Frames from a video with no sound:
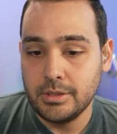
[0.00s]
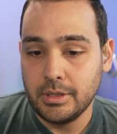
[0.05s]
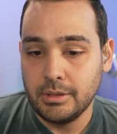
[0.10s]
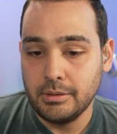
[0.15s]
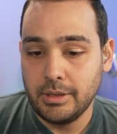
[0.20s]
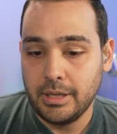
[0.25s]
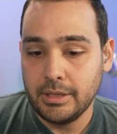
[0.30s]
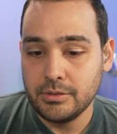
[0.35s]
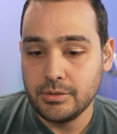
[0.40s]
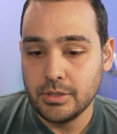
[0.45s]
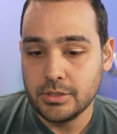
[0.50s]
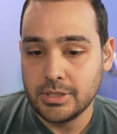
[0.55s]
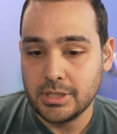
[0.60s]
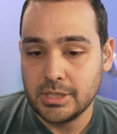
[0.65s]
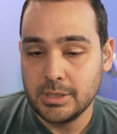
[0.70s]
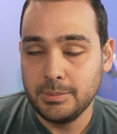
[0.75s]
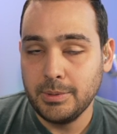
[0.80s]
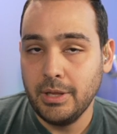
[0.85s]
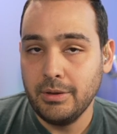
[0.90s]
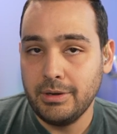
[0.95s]
know, had just
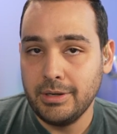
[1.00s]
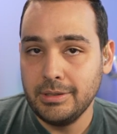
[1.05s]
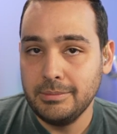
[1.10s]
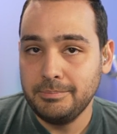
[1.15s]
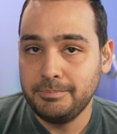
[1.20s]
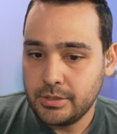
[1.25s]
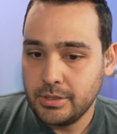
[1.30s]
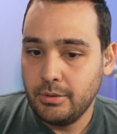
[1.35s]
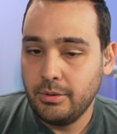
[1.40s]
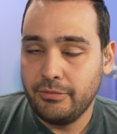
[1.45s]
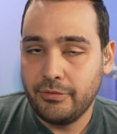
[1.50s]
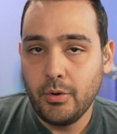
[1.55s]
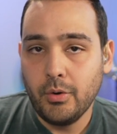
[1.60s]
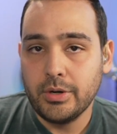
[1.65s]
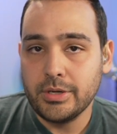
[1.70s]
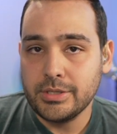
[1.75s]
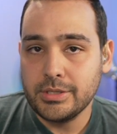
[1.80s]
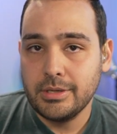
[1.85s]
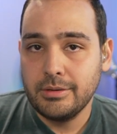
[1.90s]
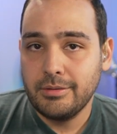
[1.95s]
exploded. So of
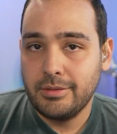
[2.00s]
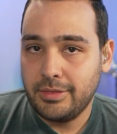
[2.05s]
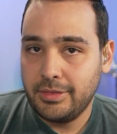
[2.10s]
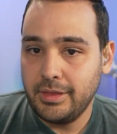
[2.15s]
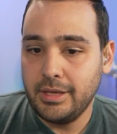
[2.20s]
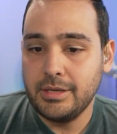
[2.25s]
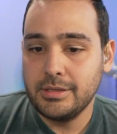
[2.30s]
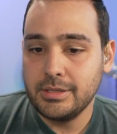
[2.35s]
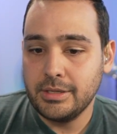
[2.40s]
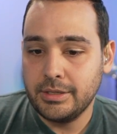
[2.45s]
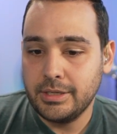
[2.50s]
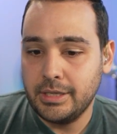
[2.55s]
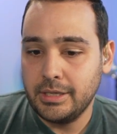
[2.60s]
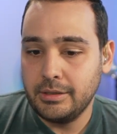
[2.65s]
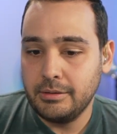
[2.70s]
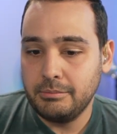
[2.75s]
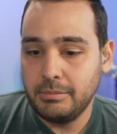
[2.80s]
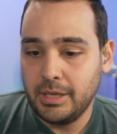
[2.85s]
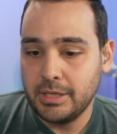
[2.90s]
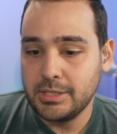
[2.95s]
course, things are
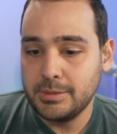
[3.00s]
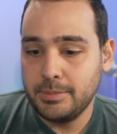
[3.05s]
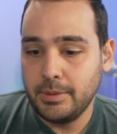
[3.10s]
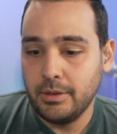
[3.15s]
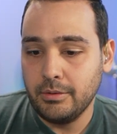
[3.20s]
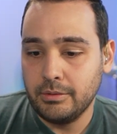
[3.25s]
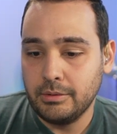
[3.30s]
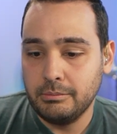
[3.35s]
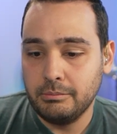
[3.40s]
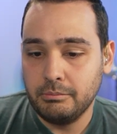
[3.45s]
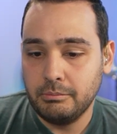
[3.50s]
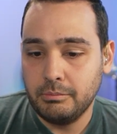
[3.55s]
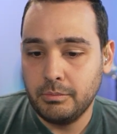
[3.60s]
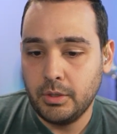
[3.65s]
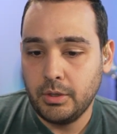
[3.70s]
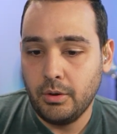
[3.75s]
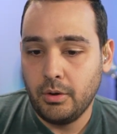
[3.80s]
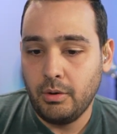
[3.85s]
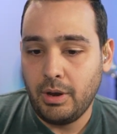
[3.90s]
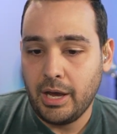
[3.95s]
gonna explode and
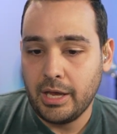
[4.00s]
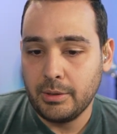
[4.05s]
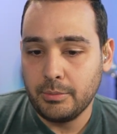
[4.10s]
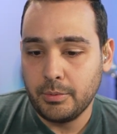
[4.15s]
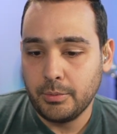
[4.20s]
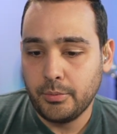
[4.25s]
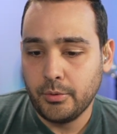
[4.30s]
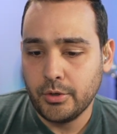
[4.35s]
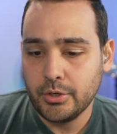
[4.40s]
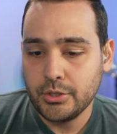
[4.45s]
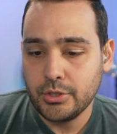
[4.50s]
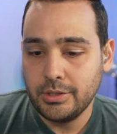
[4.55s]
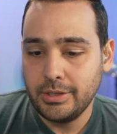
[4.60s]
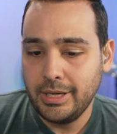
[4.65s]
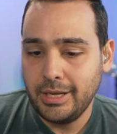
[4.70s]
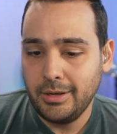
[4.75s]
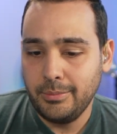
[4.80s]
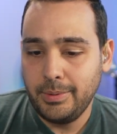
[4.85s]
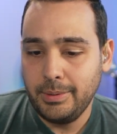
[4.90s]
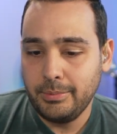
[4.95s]
go out of proportion.
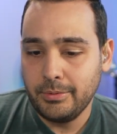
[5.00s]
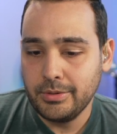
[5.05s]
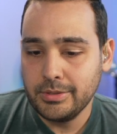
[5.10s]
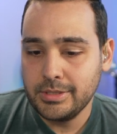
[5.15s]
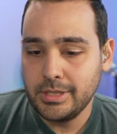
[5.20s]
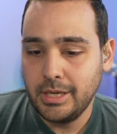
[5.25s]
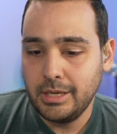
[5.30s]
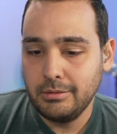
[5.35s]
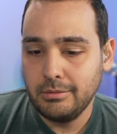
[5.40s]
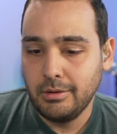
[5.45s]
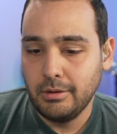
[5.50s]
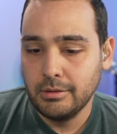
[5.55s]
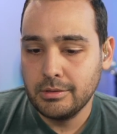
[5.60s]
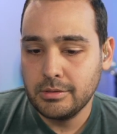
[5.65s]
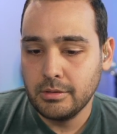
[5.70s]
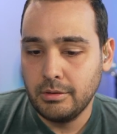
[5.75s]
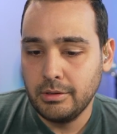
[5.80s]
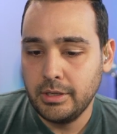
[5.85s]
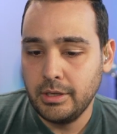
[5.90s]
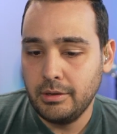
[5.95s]
Now people are saying, well,
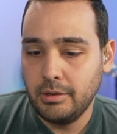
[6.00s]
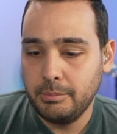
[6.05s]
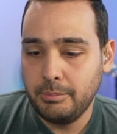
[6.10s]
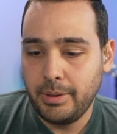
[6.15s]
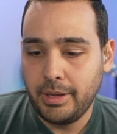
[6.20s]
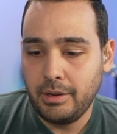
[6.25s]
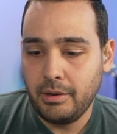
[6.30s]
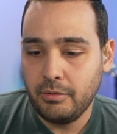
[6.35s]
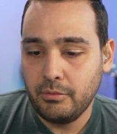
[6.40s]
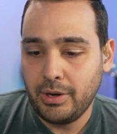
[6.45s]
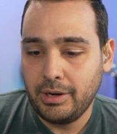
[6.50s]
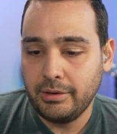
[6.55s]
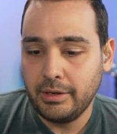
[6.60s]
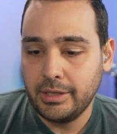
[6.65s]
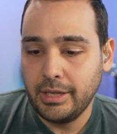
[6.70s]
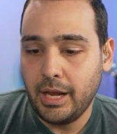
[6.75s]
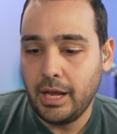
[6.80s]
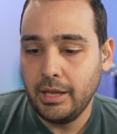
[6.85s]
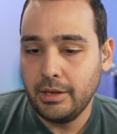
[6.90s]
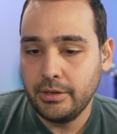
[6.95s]
it's only about around a
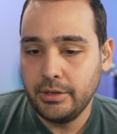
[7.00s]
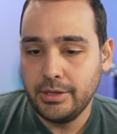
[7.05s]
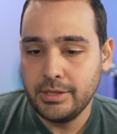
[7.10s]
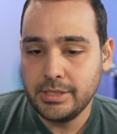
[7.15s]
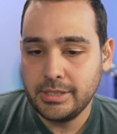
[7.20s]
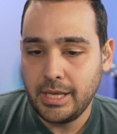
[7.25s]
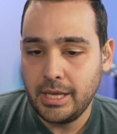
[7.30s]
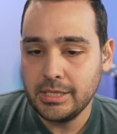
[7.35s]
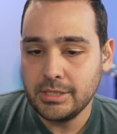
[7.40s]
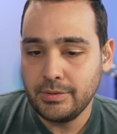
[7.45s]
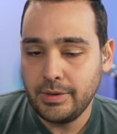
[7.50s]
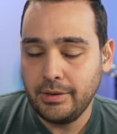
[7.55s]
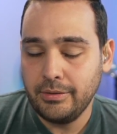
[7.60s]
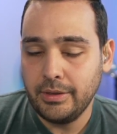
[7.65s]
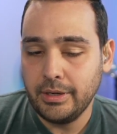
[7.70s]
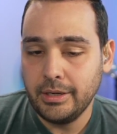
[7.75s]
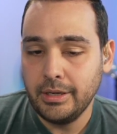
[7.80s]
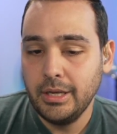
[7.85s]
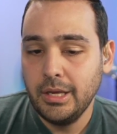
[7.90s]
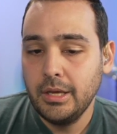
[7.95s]
dollar and it stays around
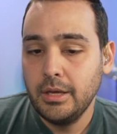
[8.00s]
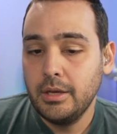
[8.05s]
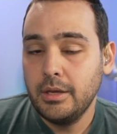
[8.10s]
there.